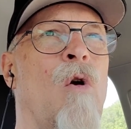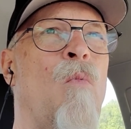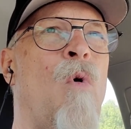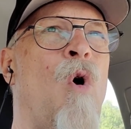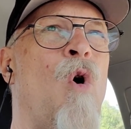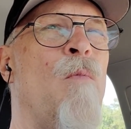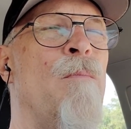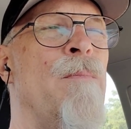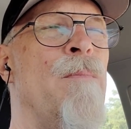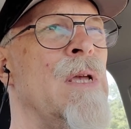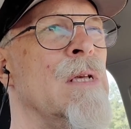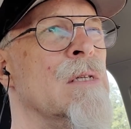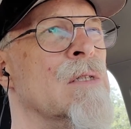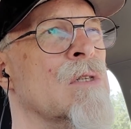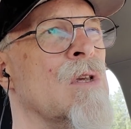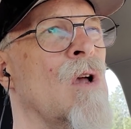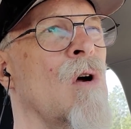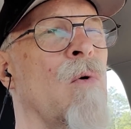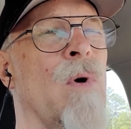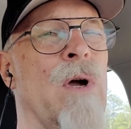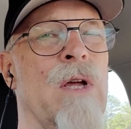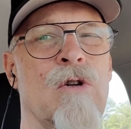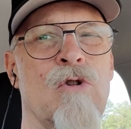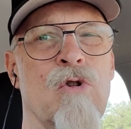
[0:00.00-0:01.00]
Won't be
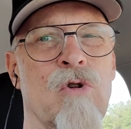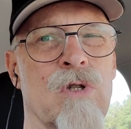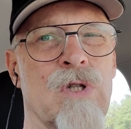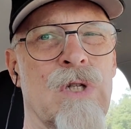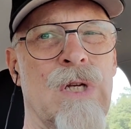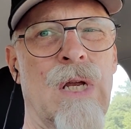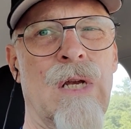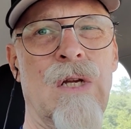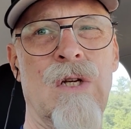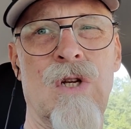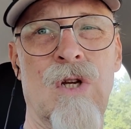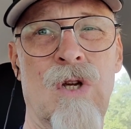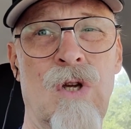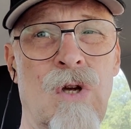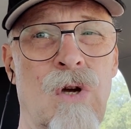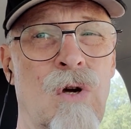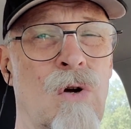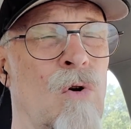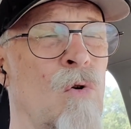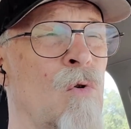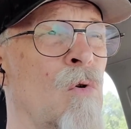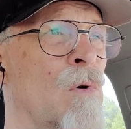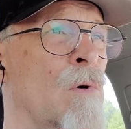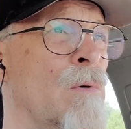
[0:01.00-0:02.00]
so interesting to
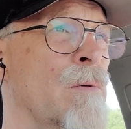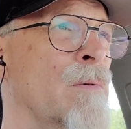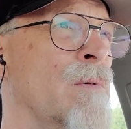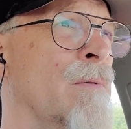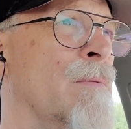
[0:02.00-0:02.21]
you.